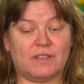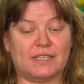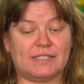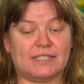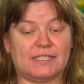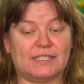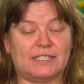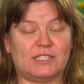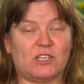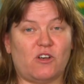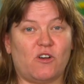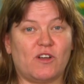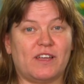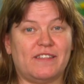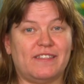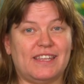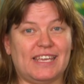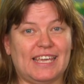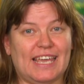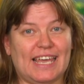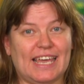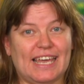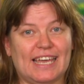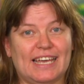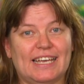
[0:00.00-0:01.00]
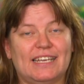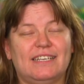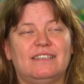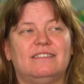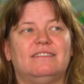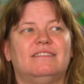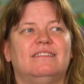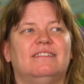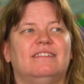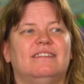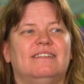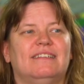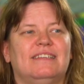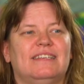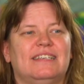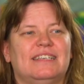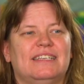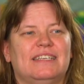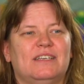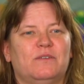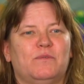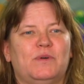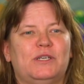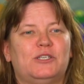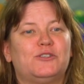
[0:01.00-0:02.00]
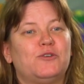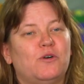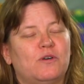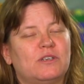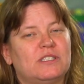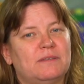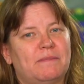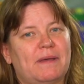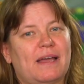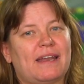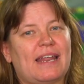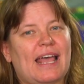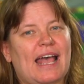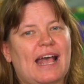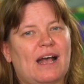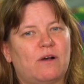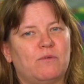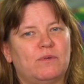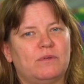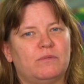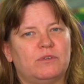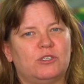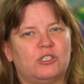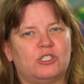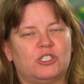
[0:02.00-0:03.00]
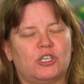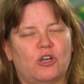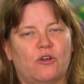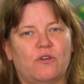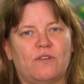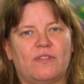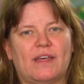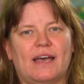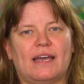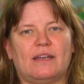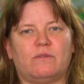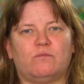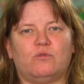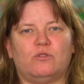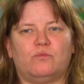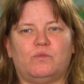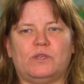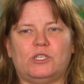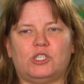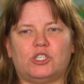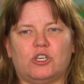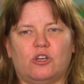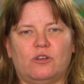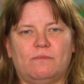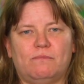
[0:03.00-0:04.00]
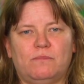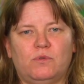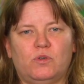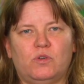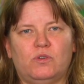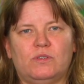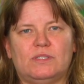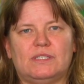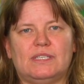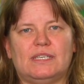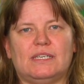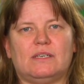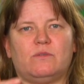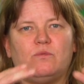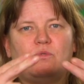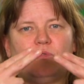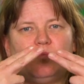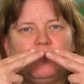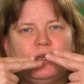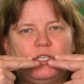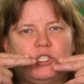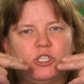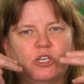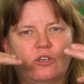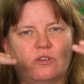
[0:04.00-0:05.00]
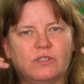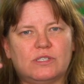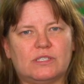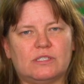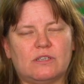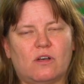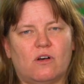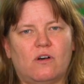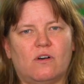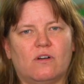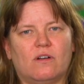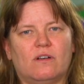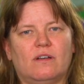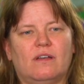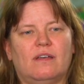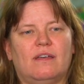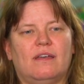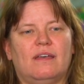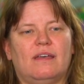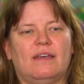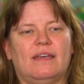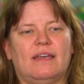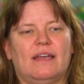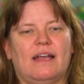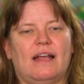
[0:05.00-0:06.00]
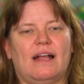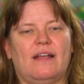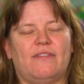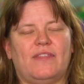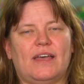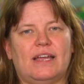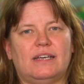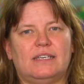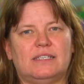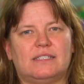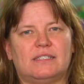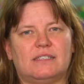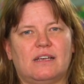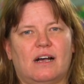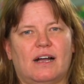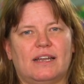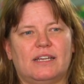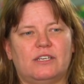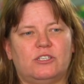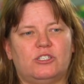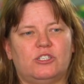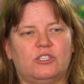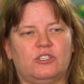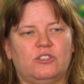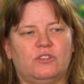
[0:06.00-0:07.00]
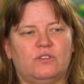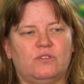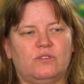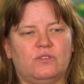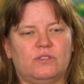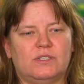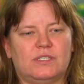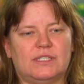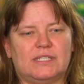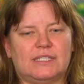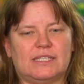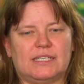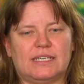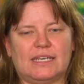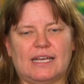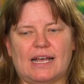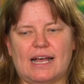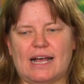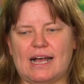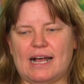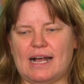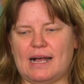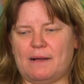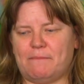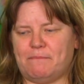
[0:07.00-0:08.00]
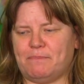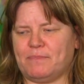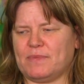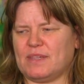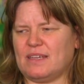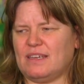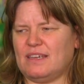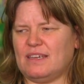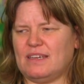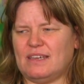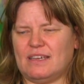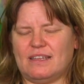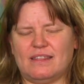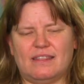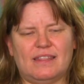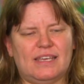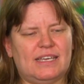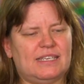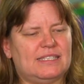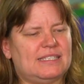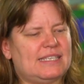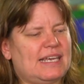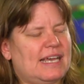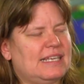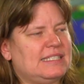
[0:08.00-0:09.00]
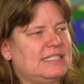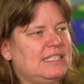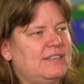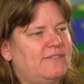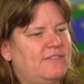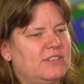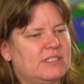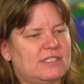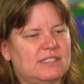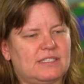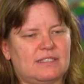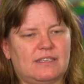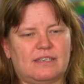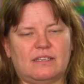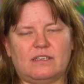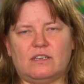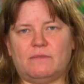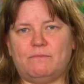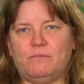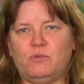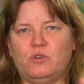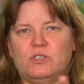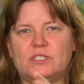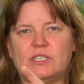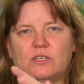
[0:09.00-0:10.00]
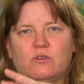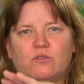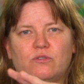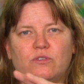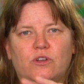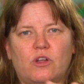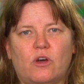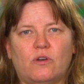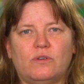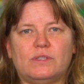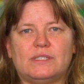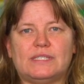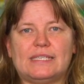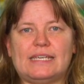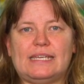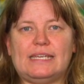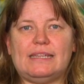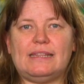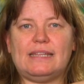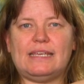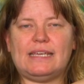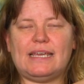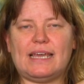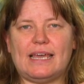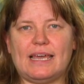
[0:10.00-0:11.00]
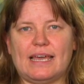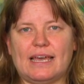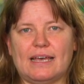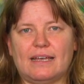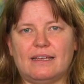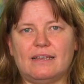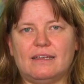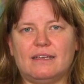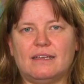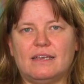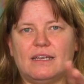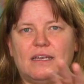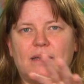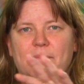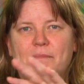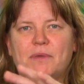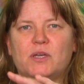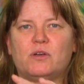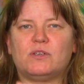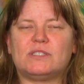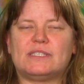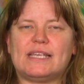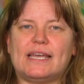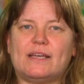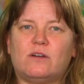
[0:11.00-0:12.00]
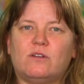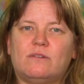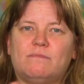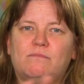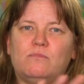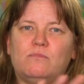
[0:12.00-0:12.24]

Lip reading: there's a song in the air. We talked about how we would show that. Would we show music? Would we show song? And they decided to use this as if it's musical notes in the air, because they could